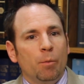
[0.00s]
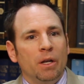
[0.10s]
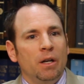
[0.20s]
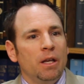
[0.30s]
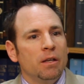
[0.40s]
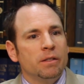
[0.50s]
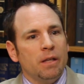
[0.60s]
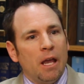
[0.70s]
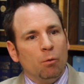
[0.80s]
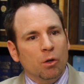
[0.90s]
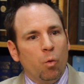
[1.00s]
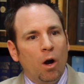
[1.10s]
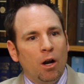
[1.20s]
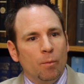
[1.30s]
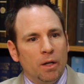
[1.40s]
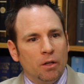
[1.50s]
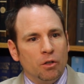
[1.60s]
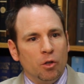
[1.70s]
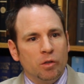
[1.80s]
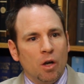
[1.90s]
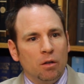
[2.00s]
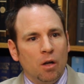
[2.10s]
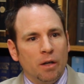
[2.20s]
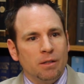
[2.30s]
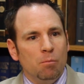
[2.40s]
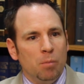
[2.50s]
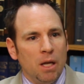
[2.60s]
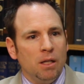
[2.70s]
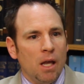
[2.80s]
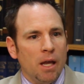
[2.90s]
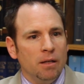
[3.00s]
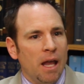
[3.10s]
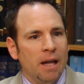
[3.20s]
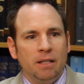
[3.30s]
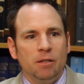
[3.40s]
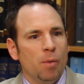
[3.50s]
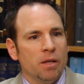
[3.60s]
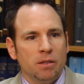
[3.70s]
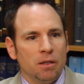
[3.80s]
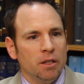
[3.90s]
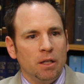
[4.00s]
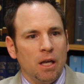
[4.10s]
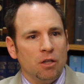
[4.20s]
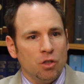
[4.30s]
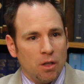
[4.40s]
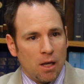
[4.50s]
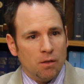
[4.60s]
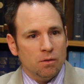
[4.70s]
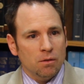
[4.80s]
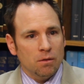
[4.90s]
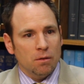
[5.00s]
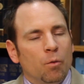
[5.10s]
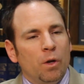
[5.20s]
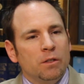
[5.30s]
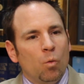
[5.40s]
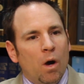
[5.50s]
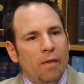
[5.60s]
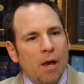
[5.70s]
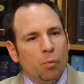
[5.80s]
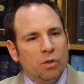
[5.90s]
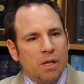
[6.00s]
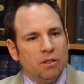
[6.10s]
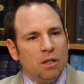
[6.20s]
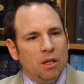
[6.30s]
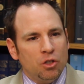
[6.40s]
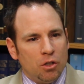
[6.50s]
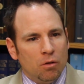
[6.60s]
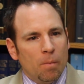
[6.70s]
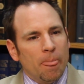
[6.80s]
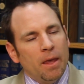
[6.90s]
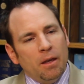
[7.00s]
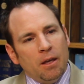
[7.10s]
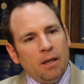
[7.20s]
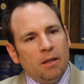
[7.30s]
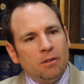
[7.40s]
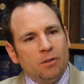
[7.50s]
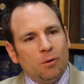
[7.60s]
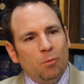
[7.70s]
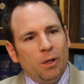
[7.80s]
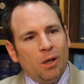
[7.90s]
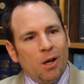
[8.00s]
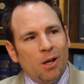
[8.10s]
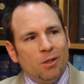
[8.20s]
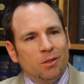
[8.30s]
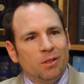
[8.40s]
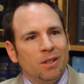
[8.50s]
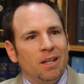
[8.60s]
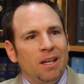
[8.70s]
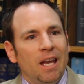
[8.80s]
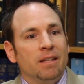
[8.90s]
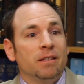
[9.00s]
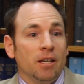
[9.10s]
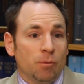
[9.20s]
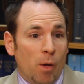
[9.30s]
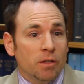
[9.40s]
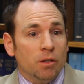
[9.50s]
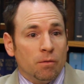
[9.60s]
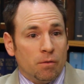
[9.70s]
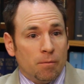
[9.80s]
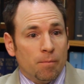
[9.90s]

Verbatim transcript: But it is a requirement under Utah law to mediate any domestic litigation case. The reason why that presents an issue is because it's expensive,